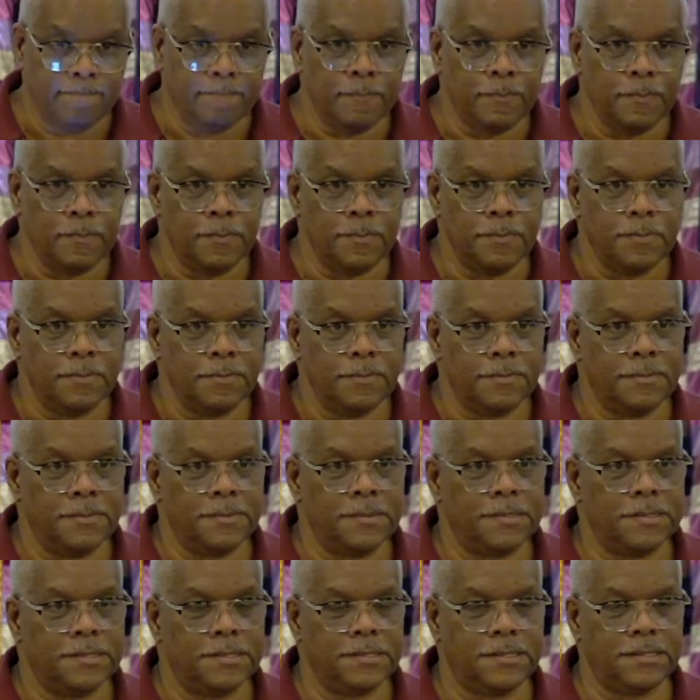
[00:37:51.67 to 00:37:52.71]

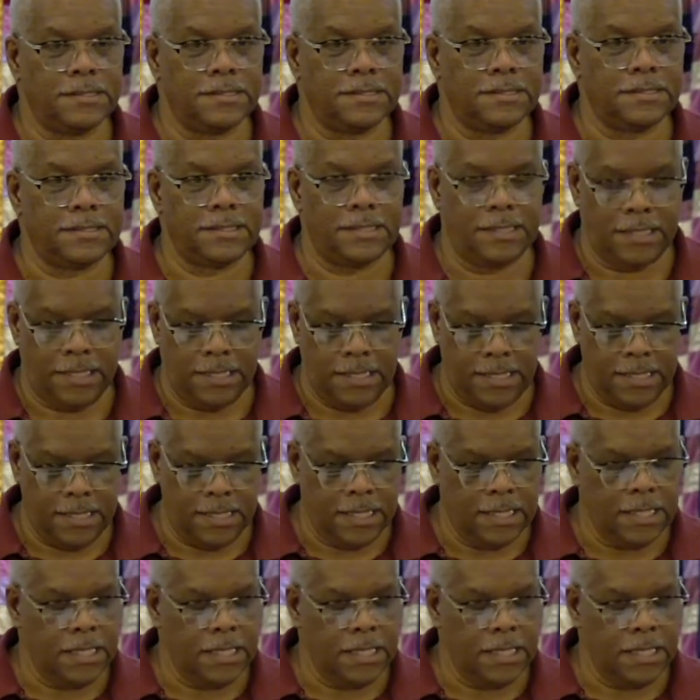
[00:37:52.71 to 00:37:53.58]
(silence)